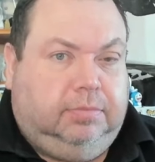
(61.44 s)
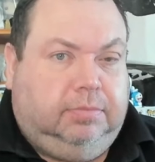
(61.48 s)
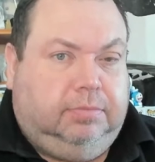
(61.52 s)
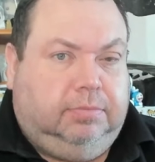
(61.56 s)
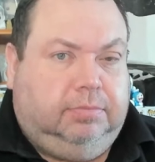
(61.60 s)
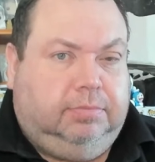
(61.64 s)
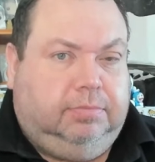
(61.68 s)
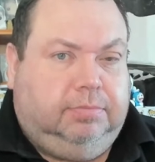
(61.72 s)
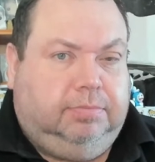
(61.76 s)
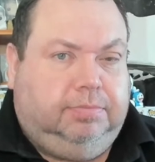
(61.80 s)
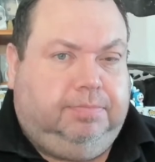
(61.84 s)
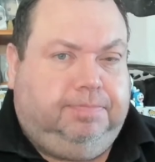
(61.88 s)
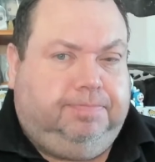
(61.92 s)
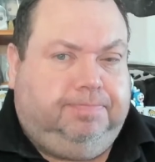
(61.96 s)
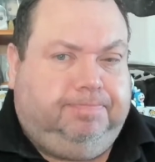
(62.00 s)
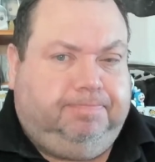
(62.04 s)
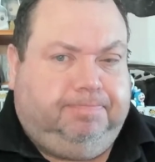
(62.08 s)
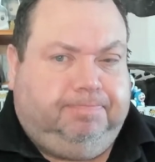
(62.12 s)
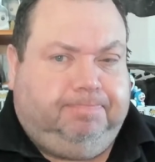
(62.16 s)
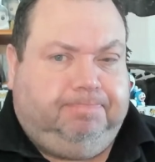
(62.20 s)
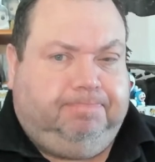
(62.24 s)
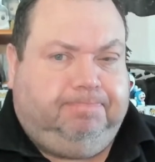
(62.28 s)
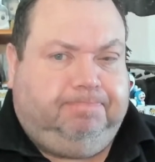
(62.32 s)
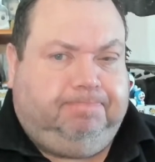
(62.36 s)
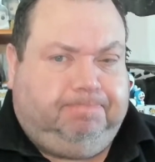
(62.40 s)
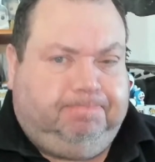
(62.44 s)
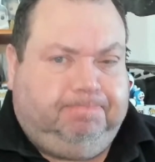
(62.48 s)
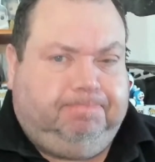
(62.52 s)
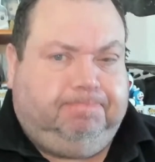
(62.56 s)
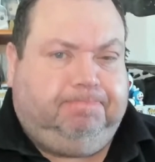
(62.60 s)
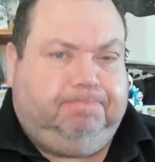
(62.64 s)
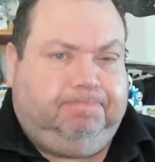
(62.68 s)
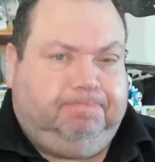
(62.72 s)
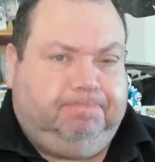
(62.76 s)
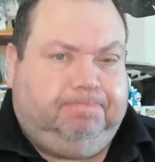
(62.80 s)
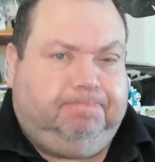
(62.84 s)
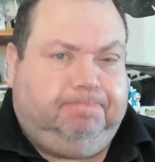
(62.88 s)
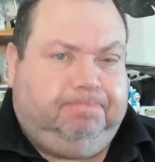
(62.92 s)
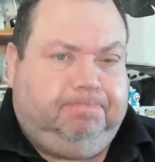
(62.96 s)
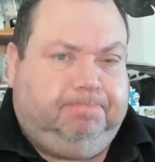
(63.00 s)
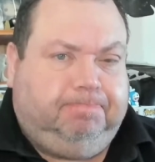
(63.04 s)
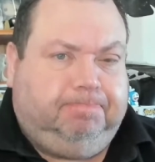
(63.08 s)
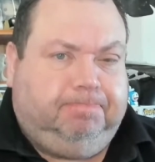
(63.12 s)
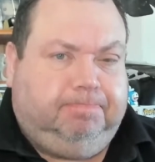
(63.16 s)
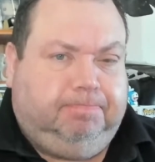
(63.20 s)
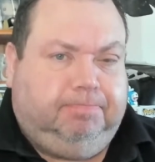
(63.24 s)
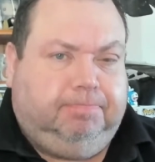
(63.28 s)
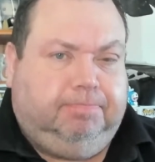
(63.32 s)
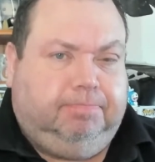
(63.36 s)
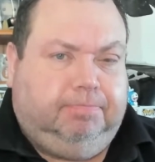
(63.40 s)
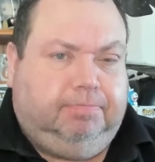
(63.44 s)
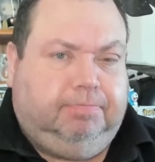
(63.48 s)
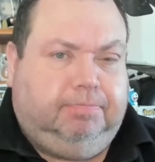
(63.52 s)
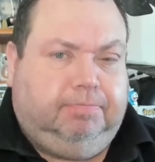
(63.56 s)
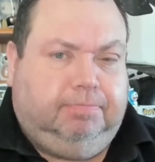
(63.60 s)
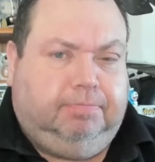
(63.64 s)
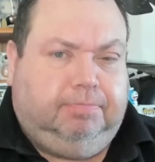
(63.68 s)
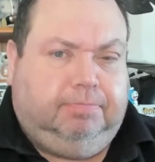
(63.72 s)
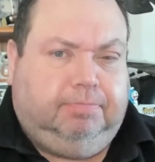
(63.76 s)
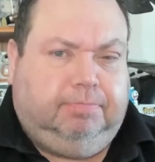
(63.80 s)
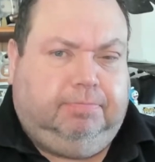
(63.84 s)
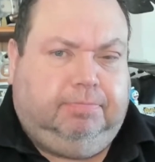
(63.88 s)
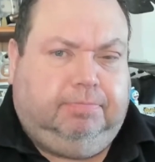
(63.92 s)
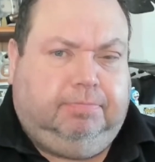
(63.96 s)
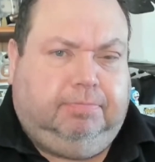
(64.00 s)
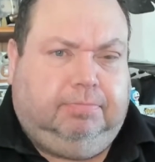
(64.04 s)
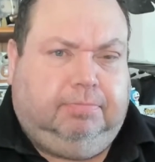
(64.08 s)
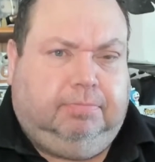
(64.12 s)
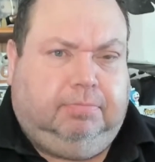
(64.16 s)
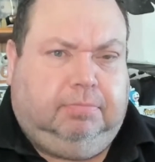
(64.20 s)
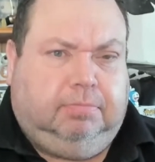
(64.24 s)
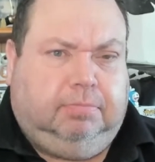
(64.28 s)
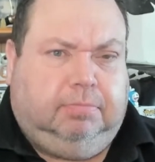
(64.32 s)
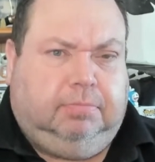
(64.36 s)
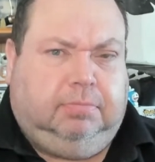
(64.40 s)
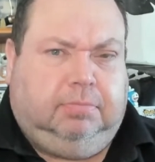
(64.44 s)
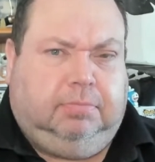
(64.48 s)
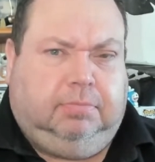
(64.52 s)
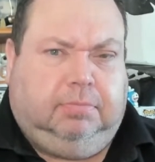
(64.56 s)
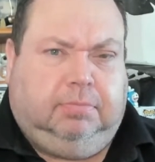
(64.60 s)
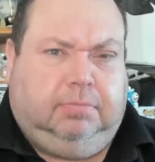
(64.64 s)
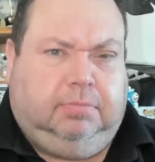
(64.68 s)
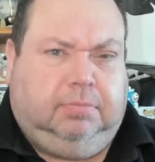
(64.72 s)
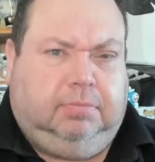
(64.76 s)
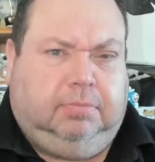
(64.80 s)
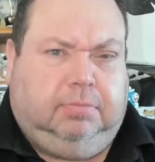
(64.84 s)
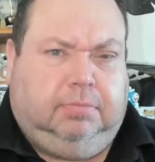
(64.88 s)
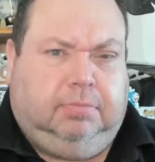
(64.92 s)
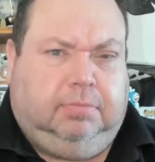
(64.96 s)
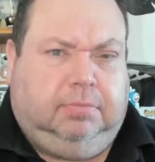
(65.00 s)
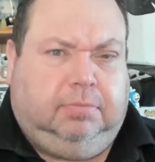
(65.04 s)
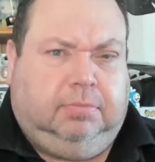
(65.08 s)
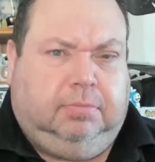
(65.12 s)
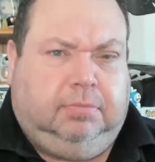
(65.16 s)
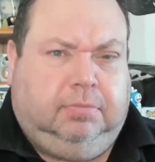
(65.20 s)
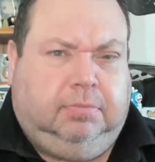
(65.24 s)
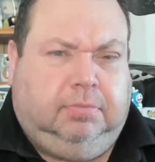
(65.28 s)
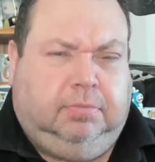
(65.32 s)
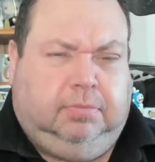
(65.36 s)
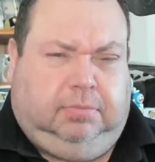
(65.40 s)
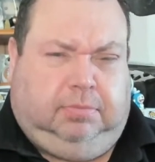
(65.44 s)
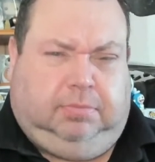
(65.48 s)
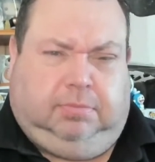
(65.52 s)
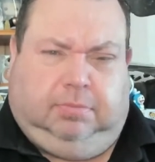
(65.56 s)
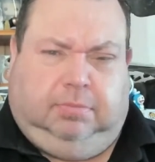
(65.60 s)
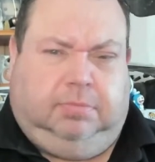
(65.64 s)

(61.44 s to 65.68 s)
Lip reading: Nothing is said.